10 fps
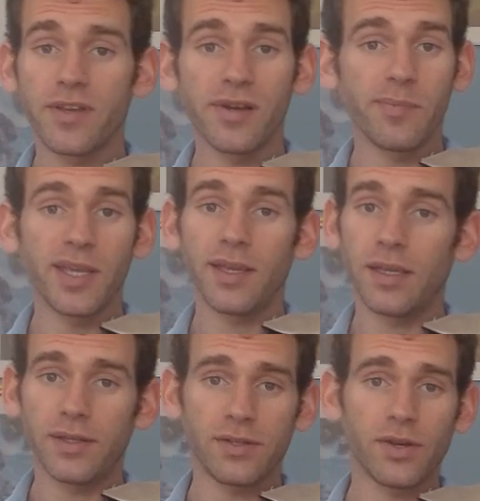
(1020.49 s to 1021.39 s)
going to
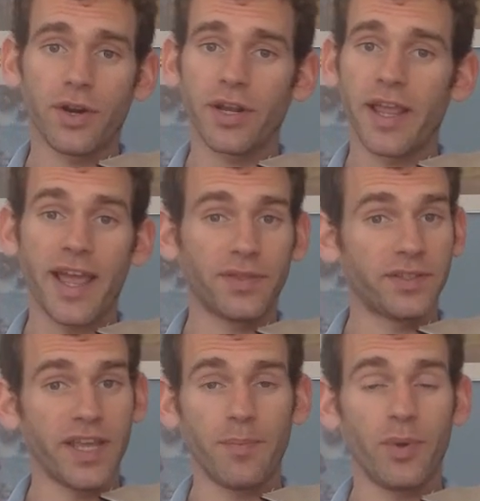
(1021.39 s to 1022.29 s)
be starting at the
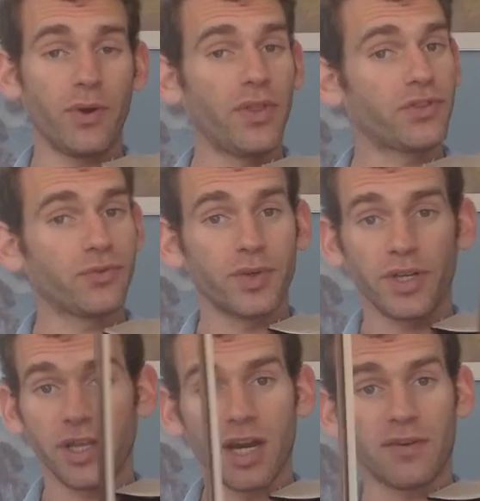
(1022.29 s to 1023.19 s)
tempo that's
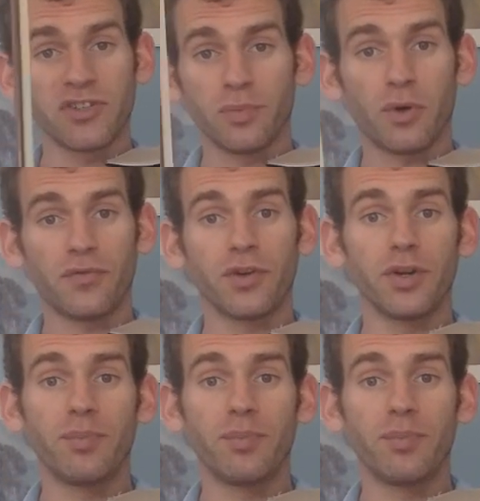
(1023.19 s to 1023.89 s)
really comfortable for your